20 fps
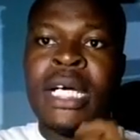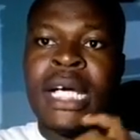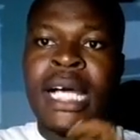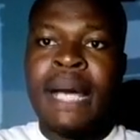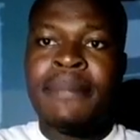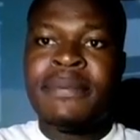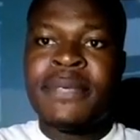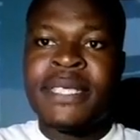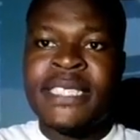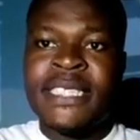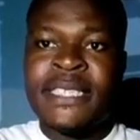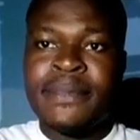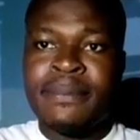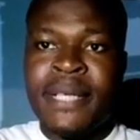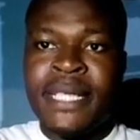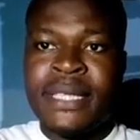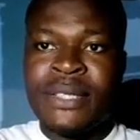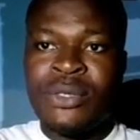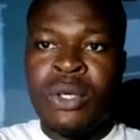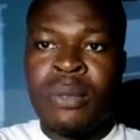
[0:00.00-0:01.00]
Capt
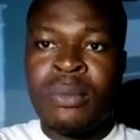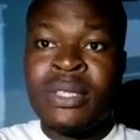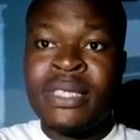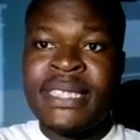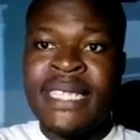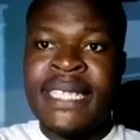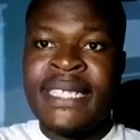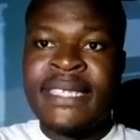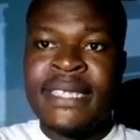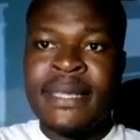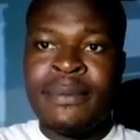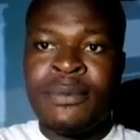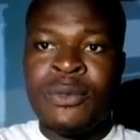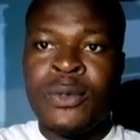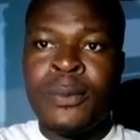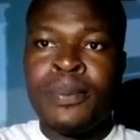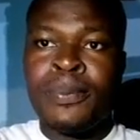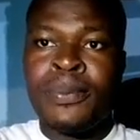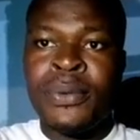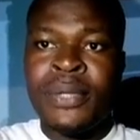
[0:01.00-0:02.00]
Śmart omon sense
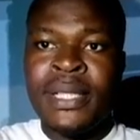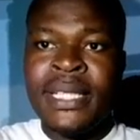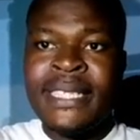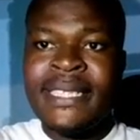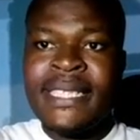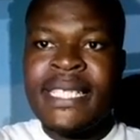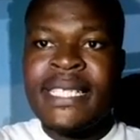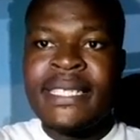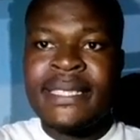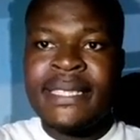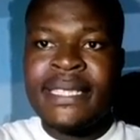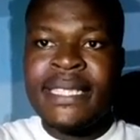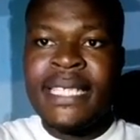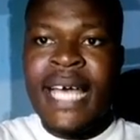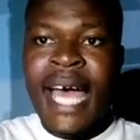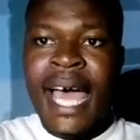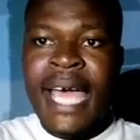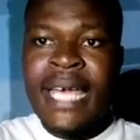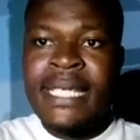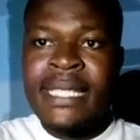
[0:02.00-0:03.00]
no police
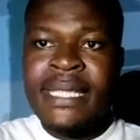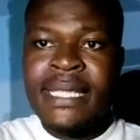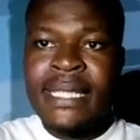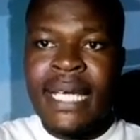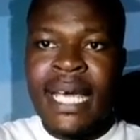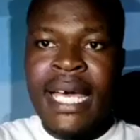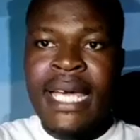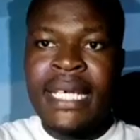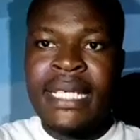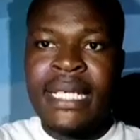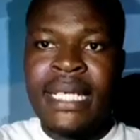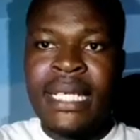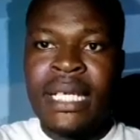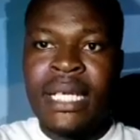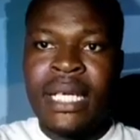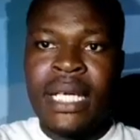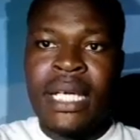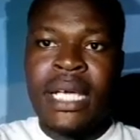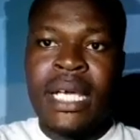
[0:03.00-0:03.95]
CID a day